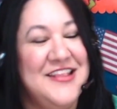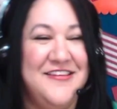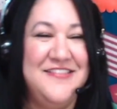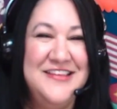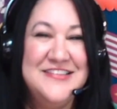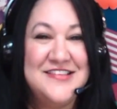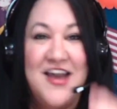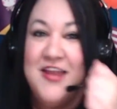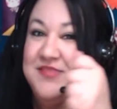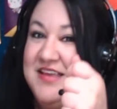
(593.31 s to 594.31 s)
so you just
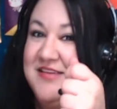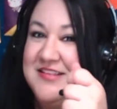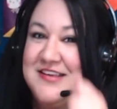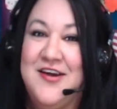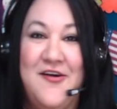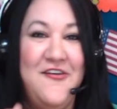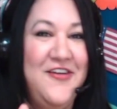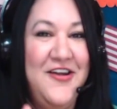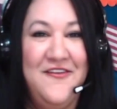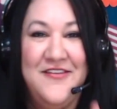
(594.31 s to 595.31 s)
got to be able to go,
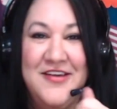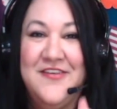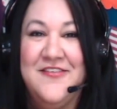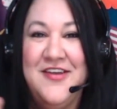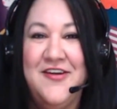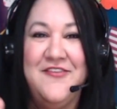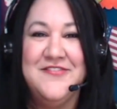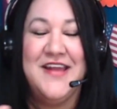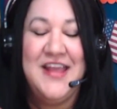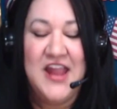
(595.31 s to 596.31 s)
go, go, go,
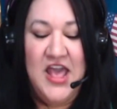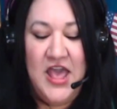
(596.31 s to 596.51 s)
right?